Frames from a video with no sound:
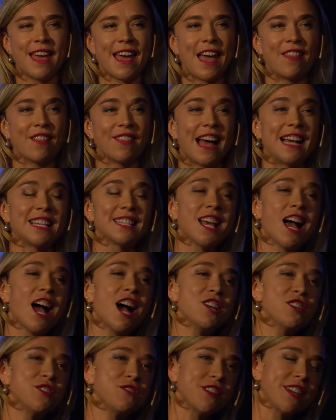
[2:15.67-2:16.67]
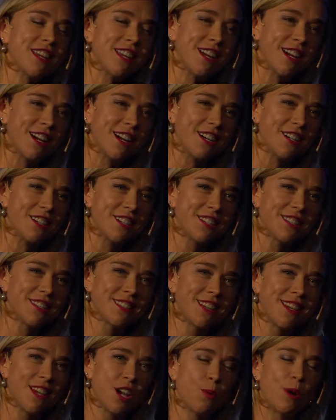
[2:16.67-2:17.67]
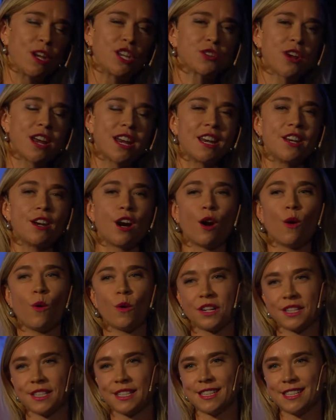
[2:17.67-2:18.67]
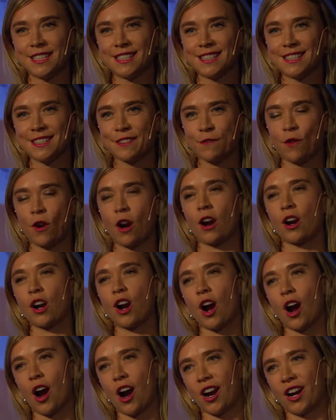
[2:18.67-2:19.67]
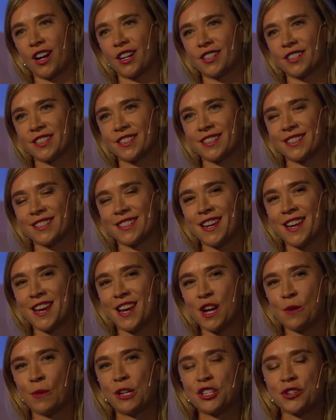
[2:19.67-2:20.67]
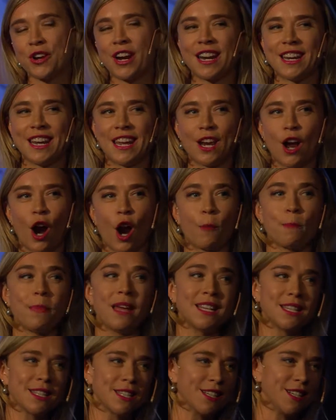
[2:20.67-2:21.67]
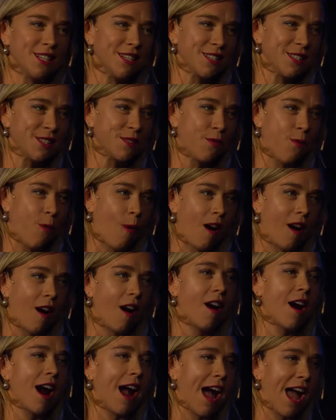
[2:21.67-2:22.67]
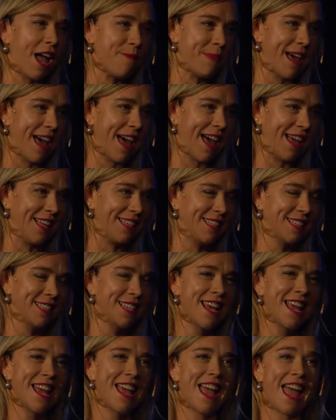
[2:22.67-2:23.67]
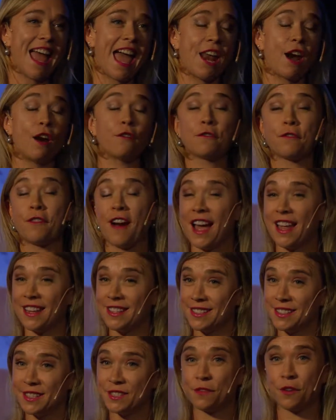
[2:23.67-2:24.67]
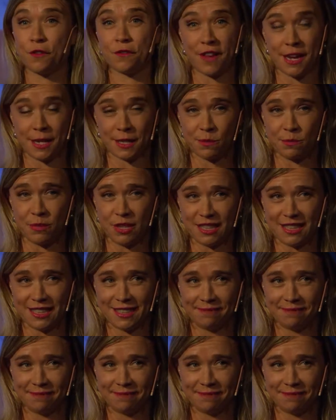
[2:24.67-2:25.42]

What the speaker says: In the last 100 years, we traded in our horses for our cars. We traded in our pencils for our iPads and our friends for Facebook.